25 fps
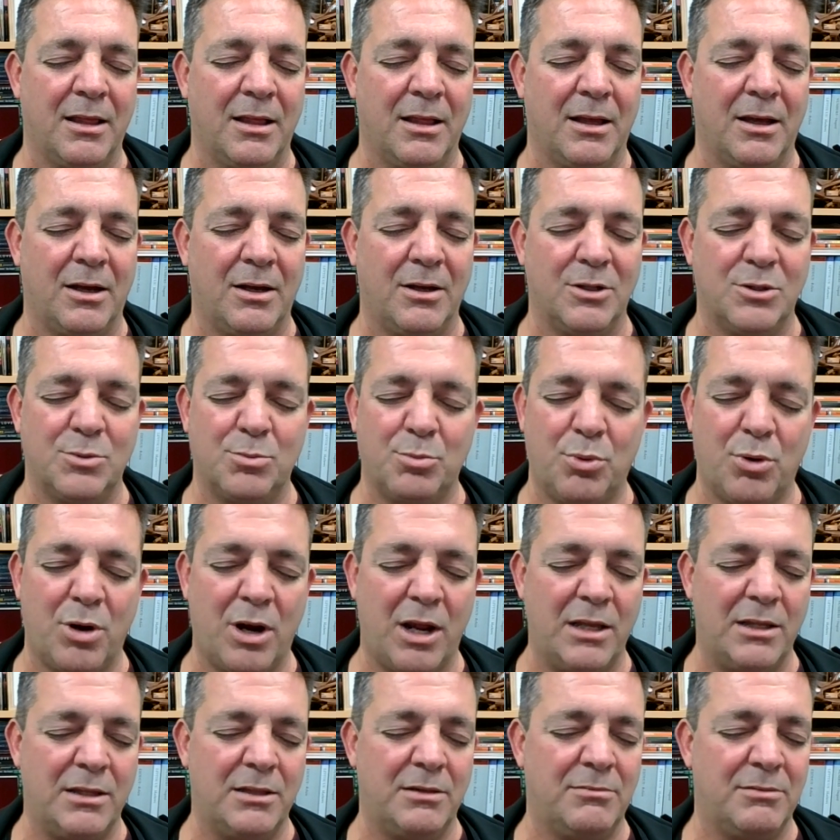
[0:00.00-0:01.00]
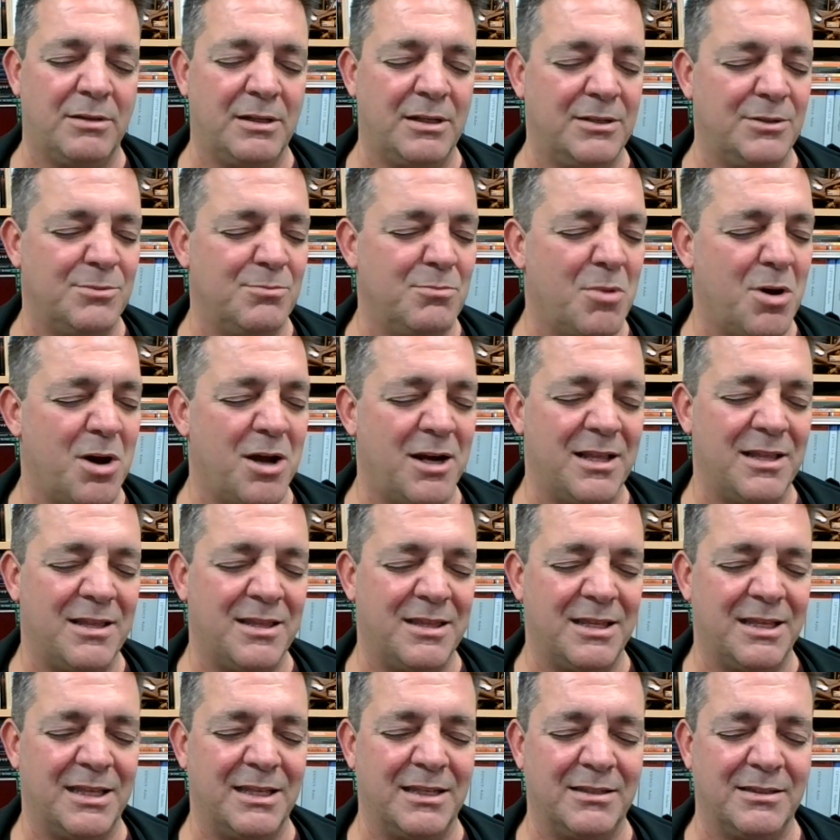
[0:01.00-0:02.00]
I just pray these mighty
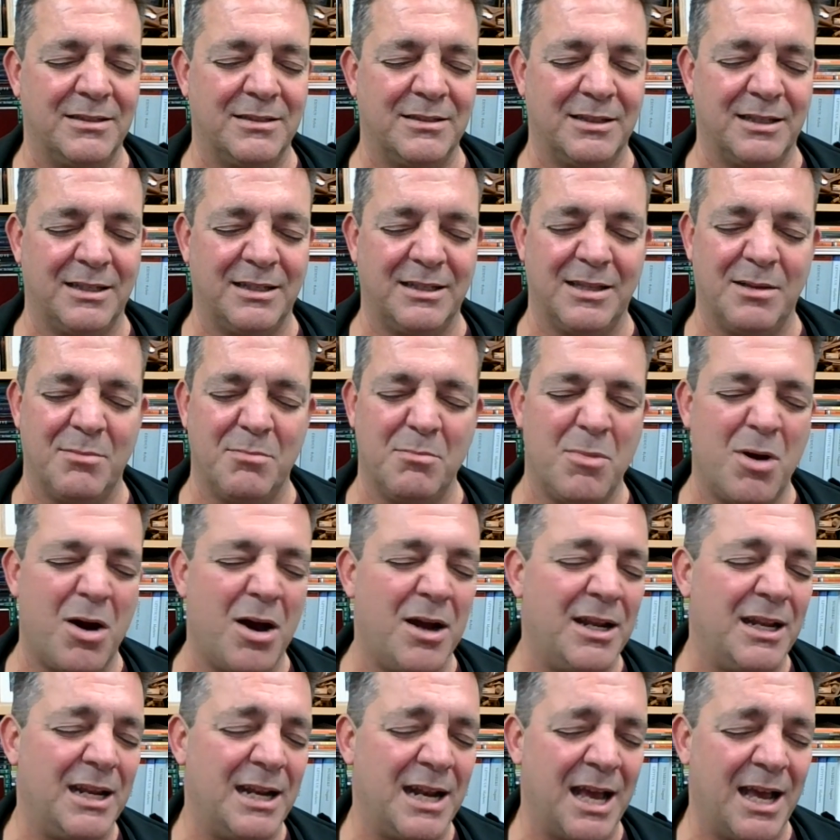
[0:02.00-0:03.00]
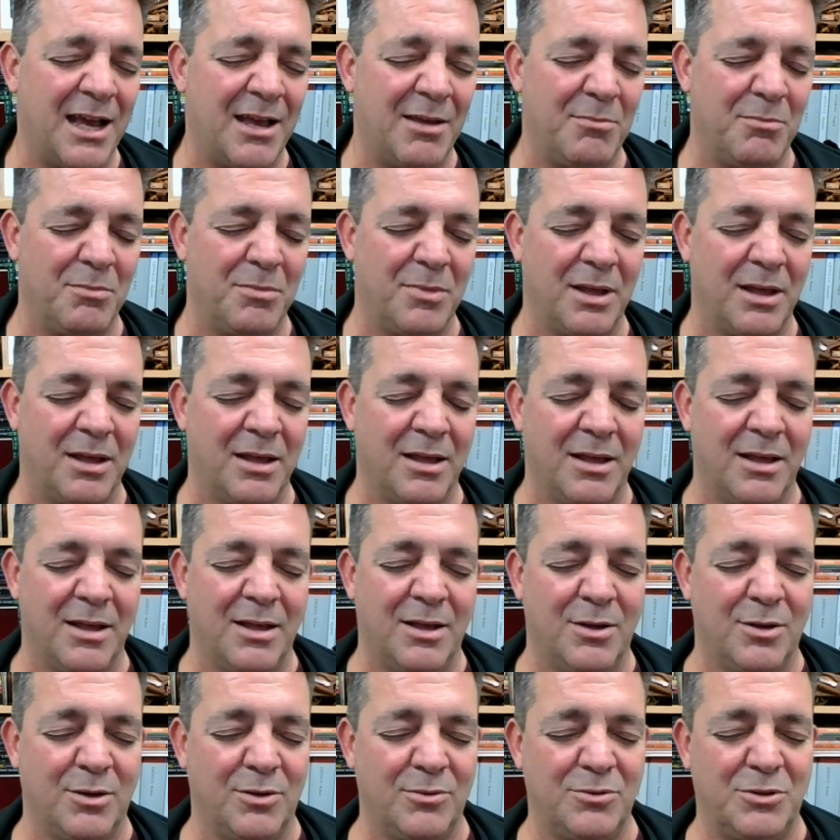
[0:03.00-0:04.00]
things in the mighty name
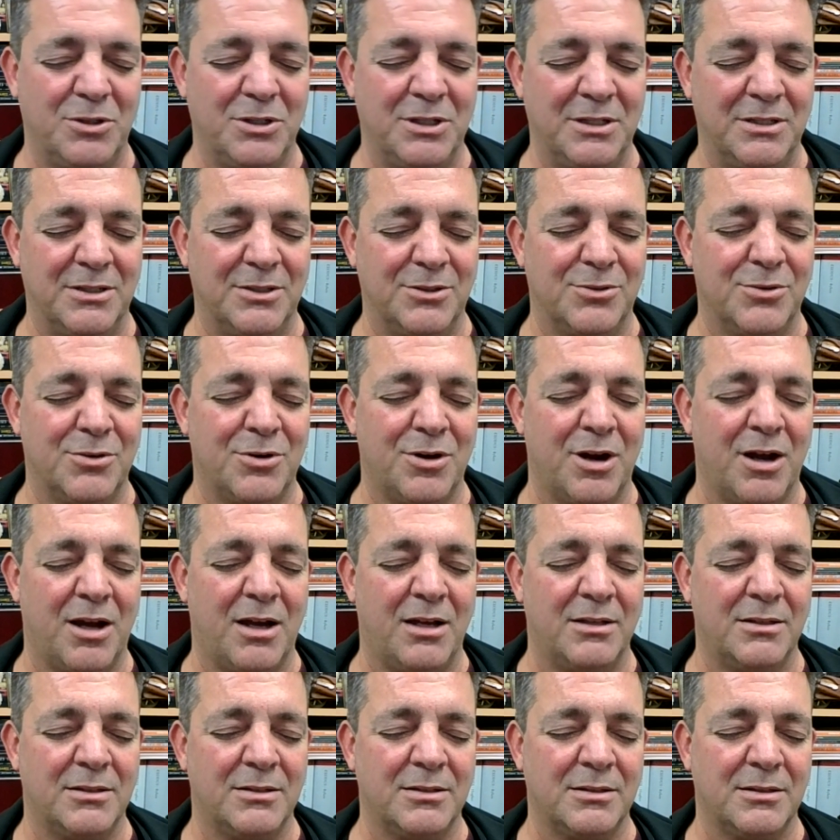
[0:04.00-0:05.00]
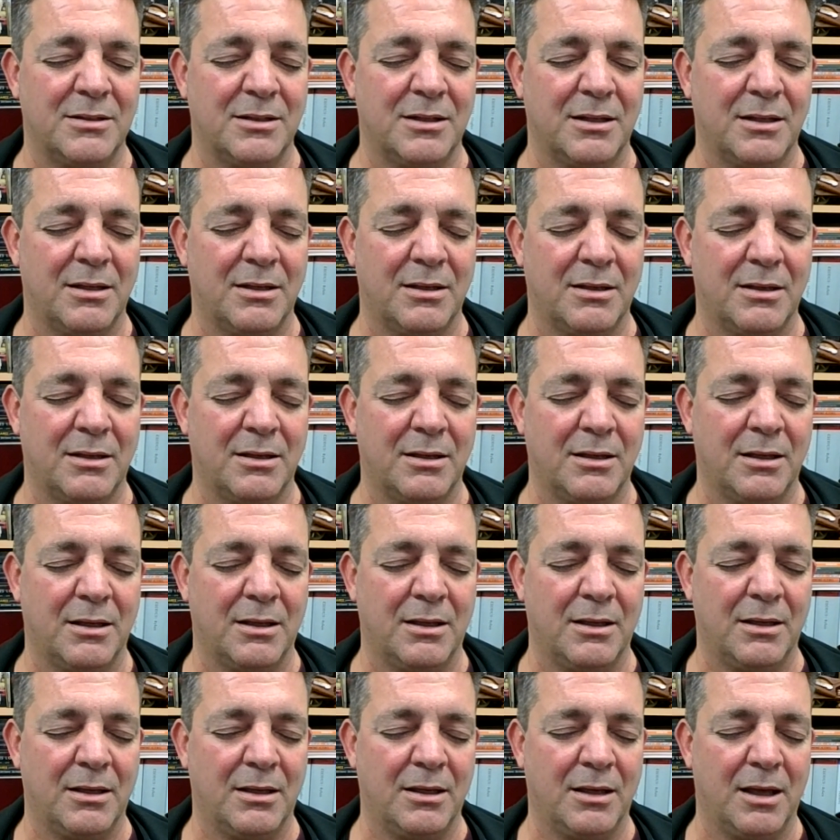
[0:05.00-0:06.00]
of Jesus Christ.
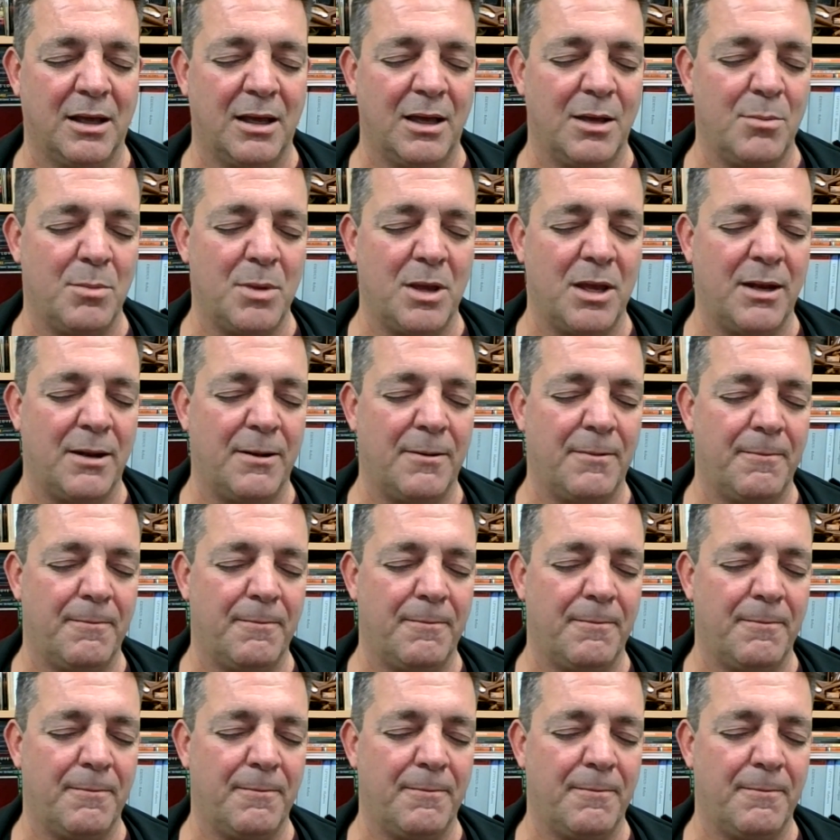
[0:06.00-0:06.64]
Amen.